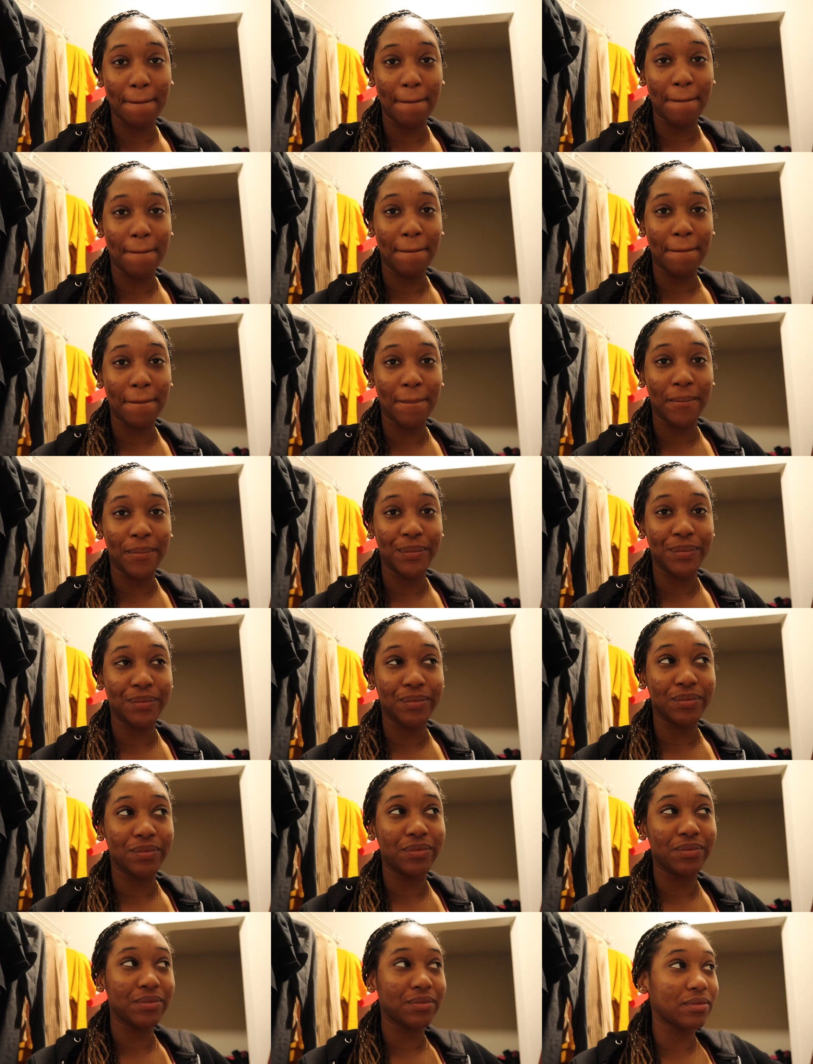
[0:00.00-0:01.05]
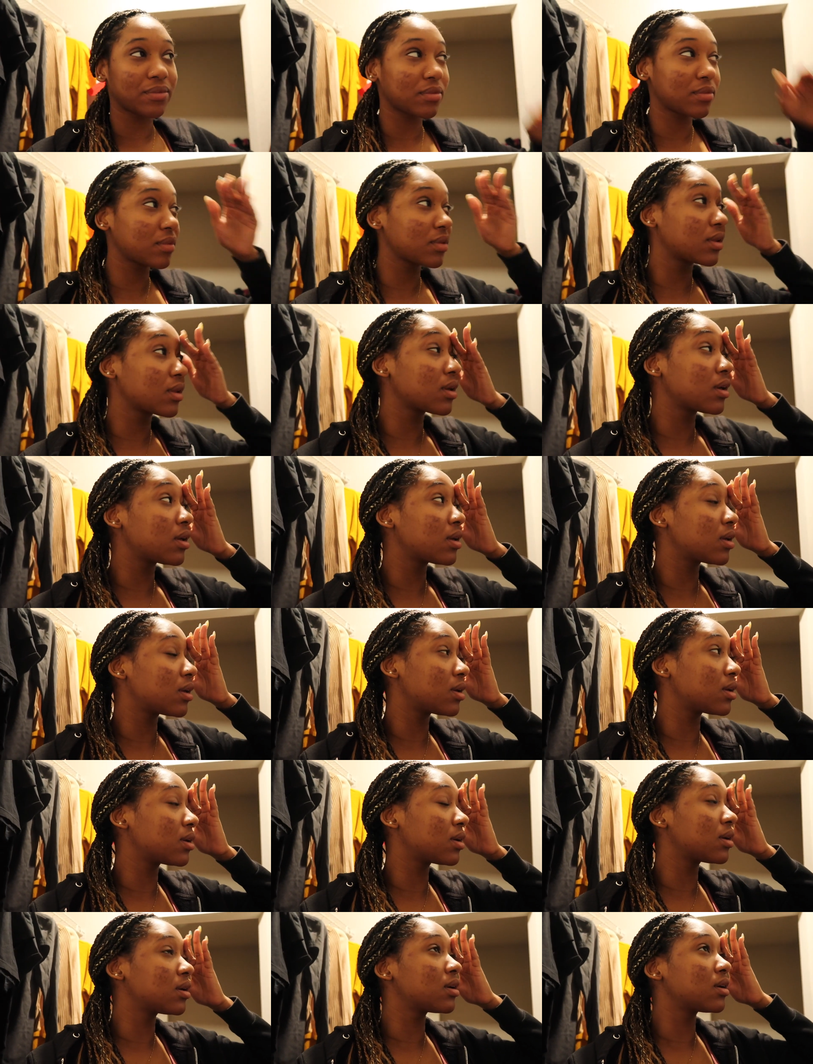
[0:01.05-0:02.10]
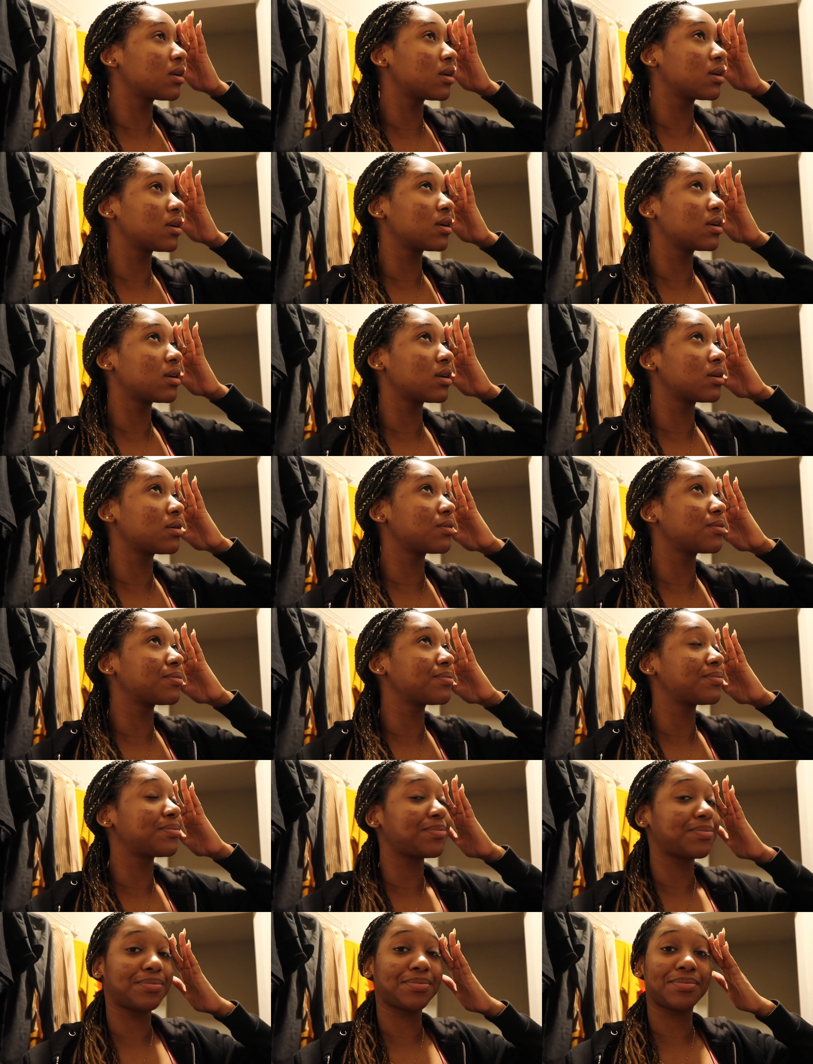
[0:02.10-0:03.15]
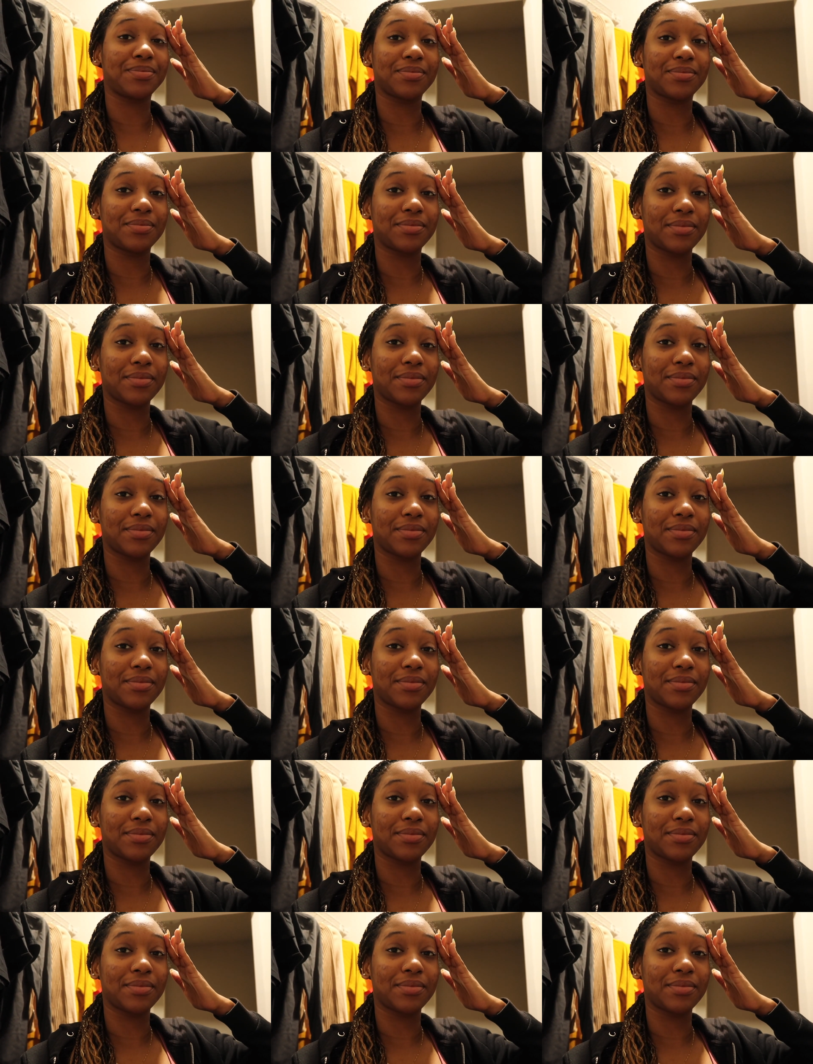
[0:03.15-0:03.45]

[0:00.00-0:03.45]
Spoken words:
No one is speaking in this clip.